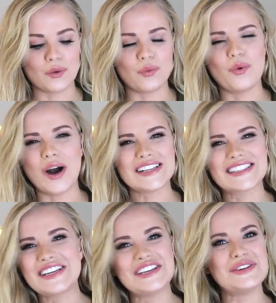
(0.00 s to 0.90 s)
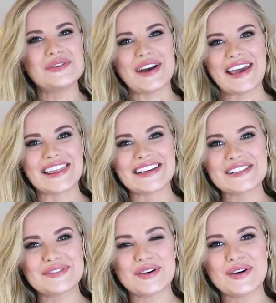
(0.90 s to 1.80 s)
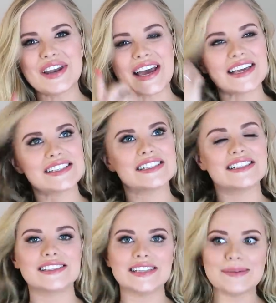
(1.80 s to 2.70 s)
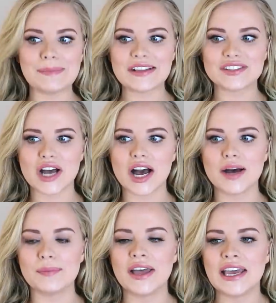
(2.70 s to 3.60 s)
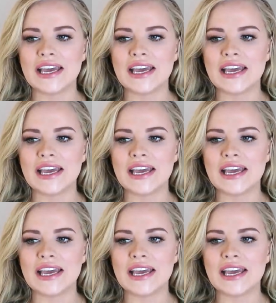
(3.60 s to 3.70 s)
what you wear this for? Like, is it a sleeping top?